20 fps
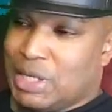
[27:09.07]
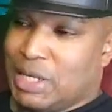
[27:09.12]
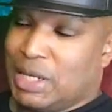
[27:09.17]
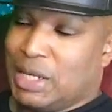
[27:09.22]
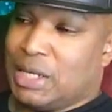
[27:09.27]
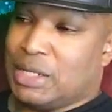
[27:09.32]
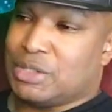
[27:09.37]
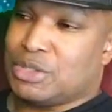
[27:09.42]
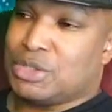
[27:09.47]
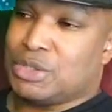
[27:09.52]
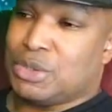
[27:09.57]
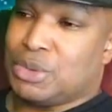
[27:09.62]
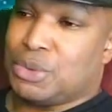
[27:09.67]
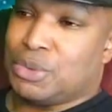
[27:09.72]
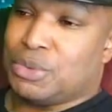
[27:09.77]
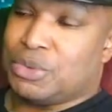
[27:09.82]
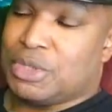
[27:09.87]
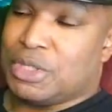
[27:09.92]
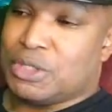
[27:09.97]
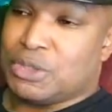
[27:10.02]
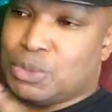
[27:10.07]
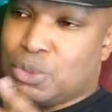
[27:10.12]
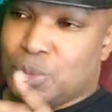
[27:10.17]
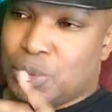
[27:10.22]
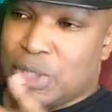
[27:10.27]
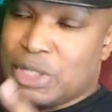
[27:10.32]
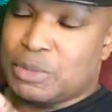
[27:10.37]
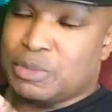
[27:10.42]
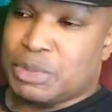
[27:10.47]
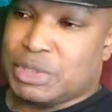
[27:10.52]
And so this
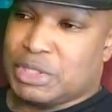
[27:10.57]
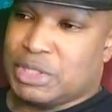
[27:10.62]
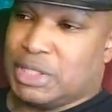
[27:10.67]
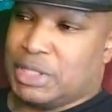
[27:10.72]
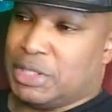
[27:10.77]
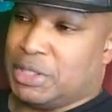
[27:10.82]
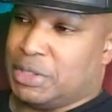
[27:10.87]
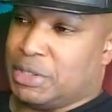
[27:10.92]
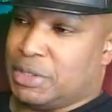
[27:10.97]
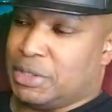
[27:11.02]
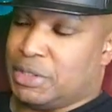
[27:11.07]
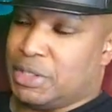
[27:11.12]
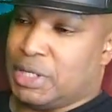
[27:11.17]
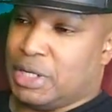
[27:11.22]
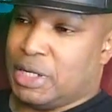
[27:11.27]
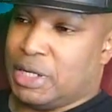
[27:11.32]
one particular